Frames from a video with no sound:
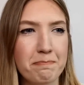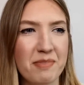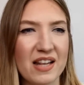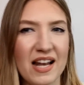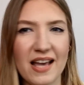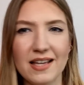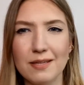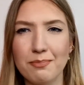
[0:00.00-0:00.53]

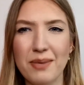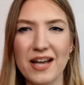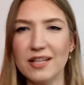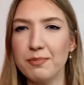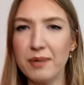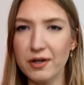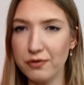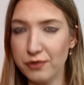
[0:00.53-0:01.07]
like
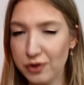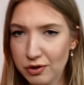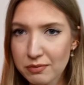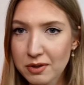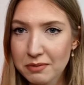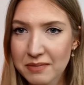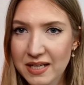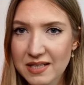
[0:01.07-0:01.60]
bad
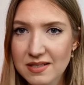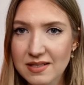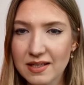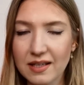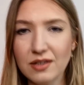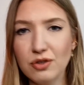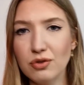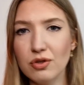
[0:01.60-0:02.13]
perfume on my
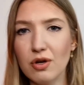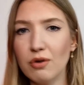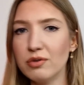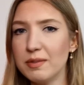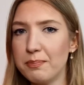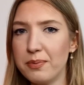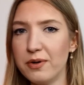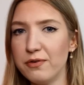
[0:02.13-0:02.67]
skin, you know,
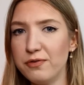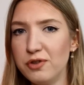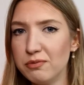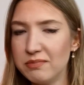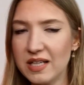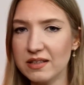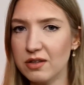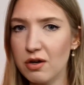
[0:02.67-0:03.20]
the
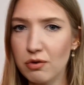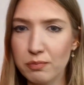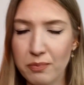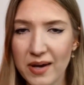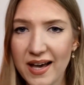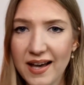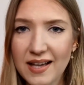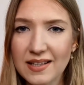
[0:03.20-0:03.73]
perfume that gone
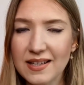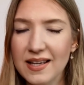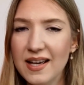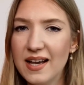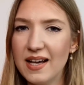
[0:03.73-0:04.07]
bad.